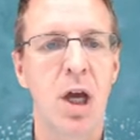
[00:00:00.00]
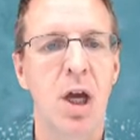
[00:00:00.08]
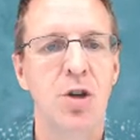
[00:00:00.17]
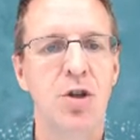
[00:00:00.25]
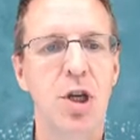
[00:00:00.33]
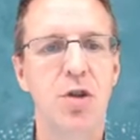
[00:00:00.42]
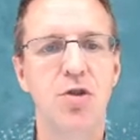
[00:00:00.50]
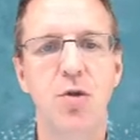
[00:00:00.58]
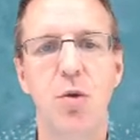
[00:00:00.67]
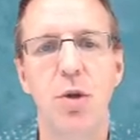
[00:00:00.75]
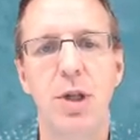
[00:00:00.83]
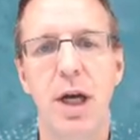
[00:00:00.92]
So you can
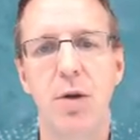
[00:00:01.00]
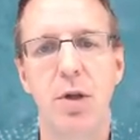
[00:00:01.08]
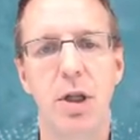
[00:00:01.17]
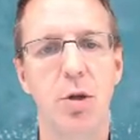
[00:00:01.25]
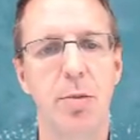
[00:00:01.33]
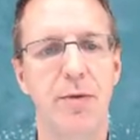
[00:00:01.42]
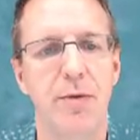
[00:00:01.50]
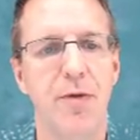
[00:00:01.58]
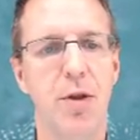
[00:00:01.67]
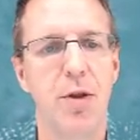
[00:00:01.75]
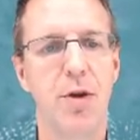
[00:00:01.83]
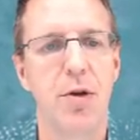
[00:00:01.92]
scroll down a little bit
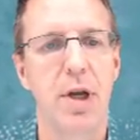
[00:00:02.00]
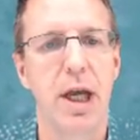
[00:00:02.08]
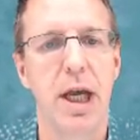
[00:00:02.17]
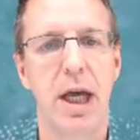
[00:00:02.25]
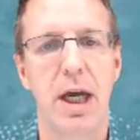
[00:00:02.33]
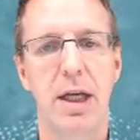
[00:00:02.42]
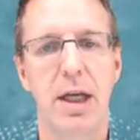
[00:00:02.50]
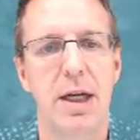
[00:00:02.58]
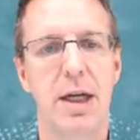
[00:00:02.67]
farther, and